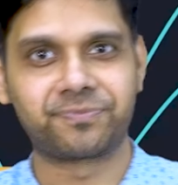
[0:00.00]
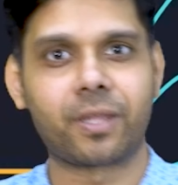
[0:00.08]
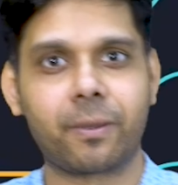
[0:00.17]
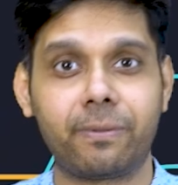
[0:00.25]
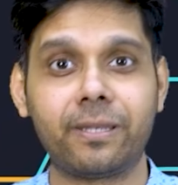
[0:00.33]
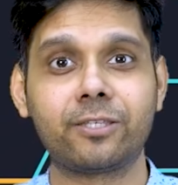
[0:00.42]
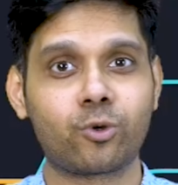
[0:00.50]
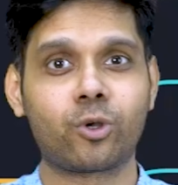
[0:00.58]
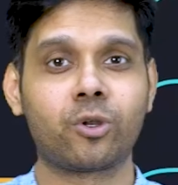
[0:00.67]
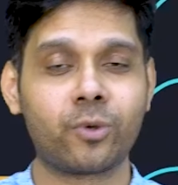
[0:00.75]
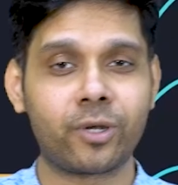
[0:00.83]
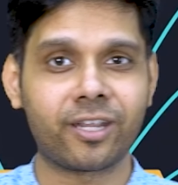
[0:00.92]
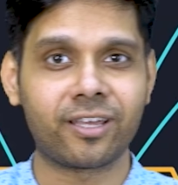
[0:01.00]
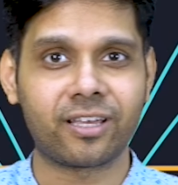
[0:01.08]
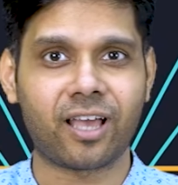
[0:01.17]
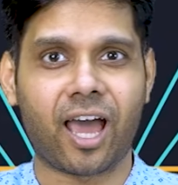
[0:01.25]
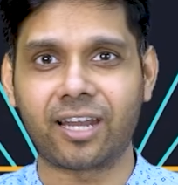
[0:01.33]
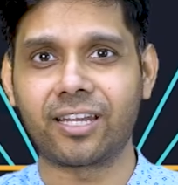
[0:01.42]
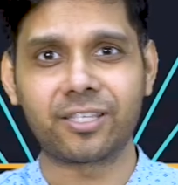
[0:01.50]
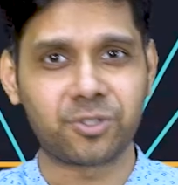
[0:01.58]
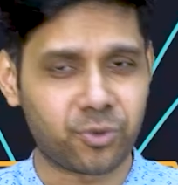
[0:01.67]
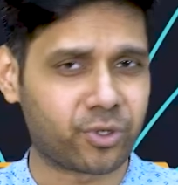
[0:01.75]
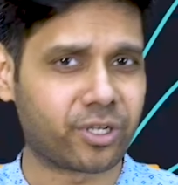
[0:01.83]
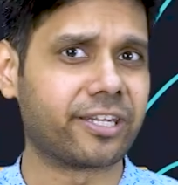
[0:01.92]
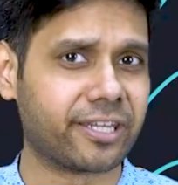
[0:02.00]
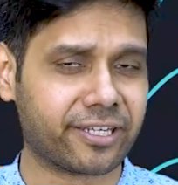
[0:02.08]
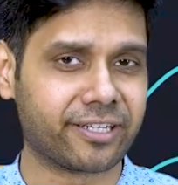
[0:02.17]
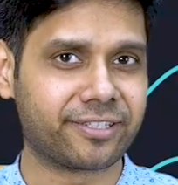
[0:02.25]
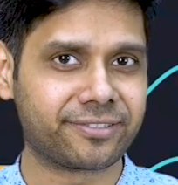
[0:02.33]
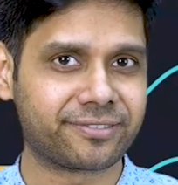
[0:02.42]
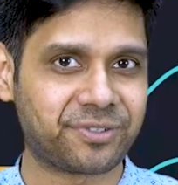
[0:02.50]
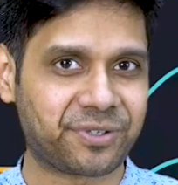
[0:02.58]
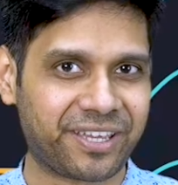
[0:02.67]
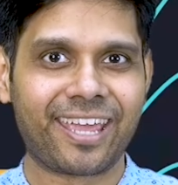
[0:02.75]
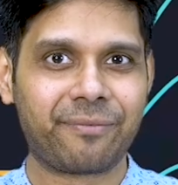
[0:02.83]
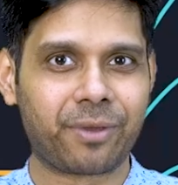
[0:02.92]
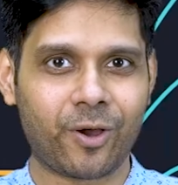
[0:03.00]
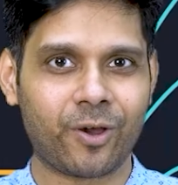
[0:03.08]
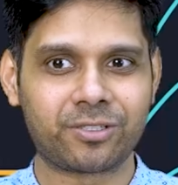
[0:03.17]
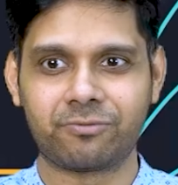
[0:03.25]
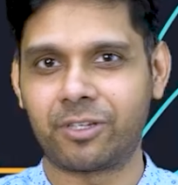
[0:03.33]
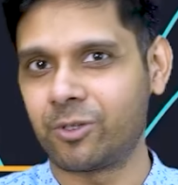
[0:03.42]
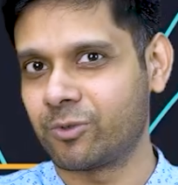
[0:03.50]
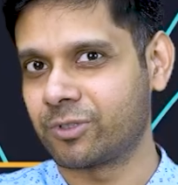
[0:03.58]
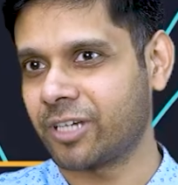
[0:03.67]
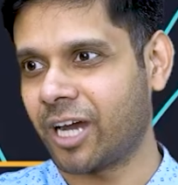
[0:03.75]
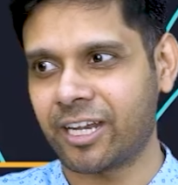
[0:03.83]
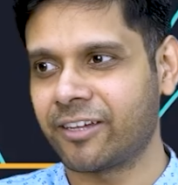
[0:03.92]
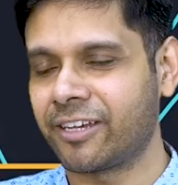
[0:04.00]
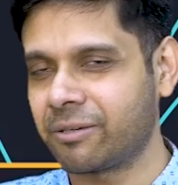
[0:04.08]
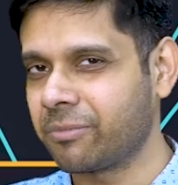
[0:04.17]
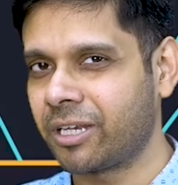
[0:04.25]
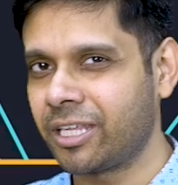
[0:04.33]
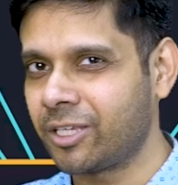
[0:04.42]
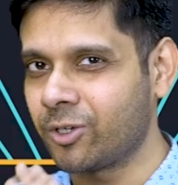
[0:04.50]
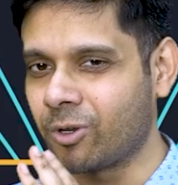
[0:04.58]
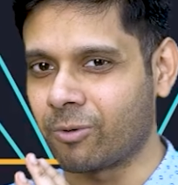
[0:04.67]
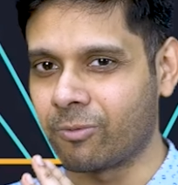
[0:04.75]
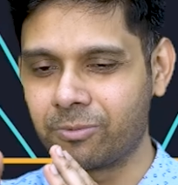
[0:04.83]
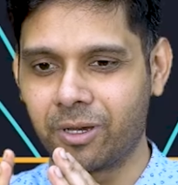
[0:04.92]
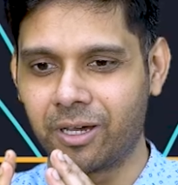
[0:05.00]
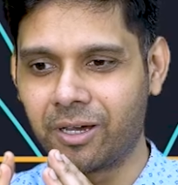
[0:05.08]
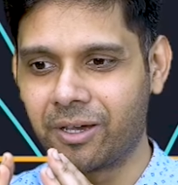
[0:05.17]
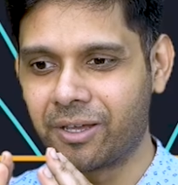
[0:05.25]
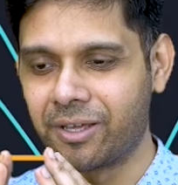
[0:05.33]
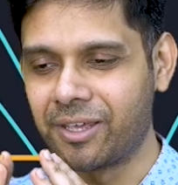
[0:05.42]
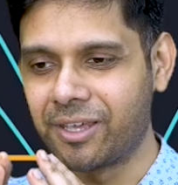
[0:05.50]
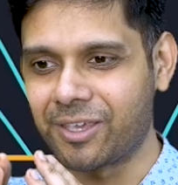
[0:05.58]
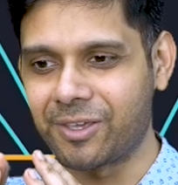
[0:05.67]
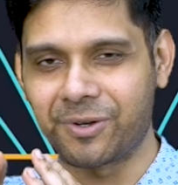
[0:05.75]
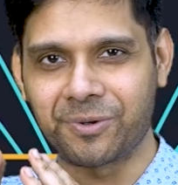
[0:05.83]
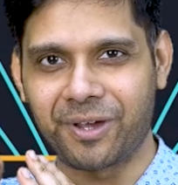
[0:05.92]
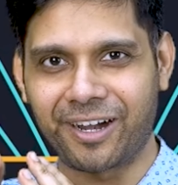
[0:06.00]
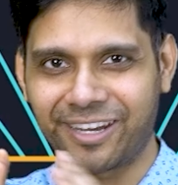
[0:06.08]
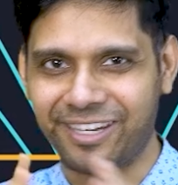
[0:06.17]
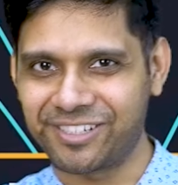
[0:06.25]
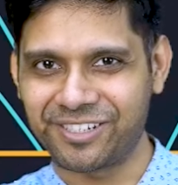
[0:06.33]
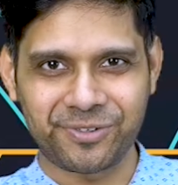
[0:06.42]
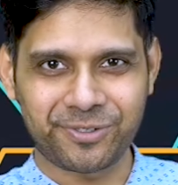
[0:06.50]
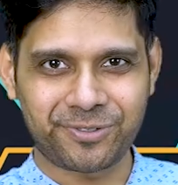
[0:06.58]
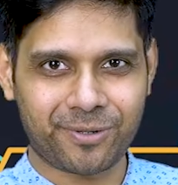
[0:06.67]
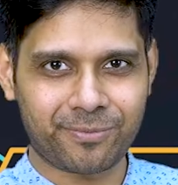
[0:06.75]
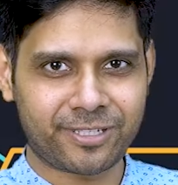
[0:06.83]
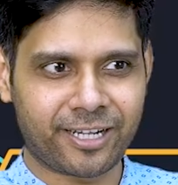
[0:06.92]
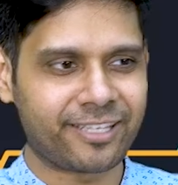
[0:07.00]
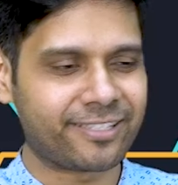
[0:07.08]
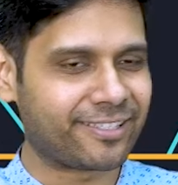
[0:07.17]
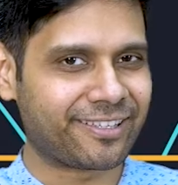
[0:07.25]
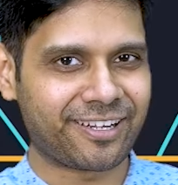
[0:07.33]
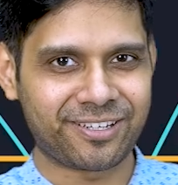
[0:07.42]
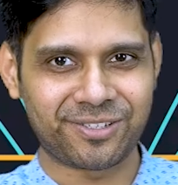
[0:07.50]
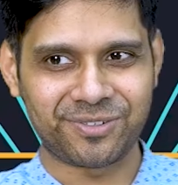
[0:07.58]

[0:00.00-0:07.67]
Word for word: please don't do it unless you really need it okay because when you start earning money your uh, you know attention goes from studies and then you